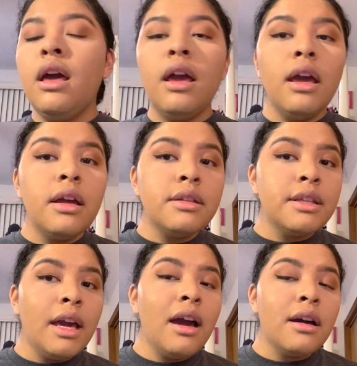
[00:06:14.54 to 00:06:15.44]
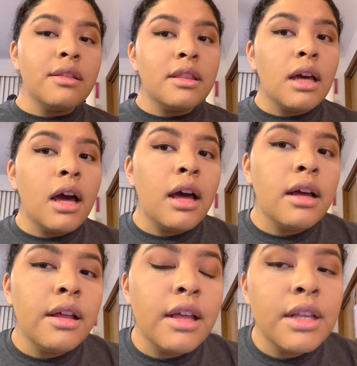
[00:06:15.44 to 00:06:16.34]
and yeah,
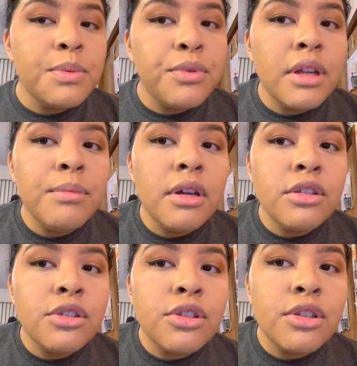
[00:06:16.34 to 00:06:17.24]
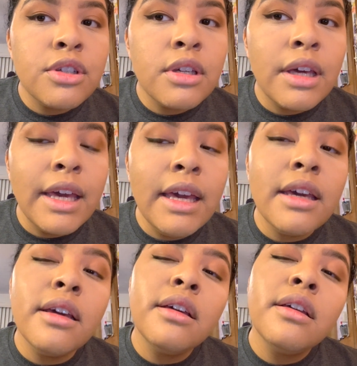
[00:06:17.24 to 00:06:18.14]
that's pretty much
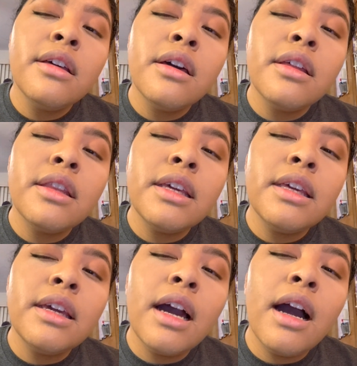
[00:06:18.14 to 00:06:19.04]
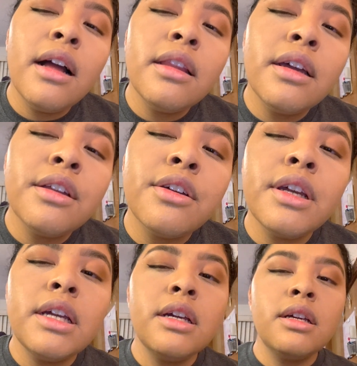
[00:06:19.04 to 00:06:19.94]
it. The
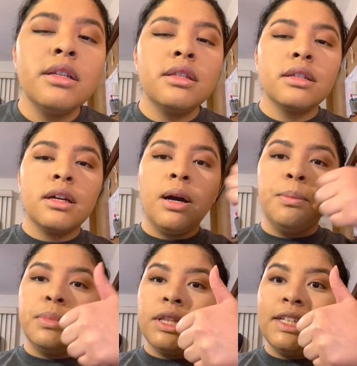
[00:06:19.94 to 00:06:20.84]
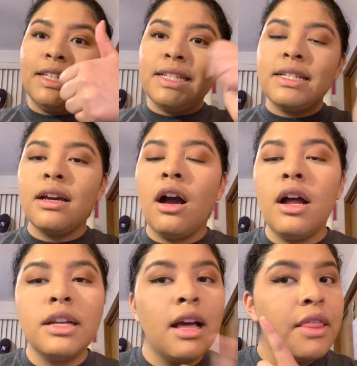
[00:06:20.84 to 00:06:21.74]
eyeliner is complete
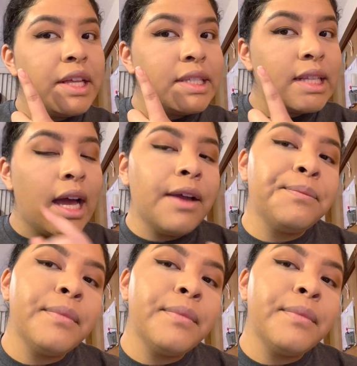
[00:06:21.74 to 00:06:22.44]
on this eye.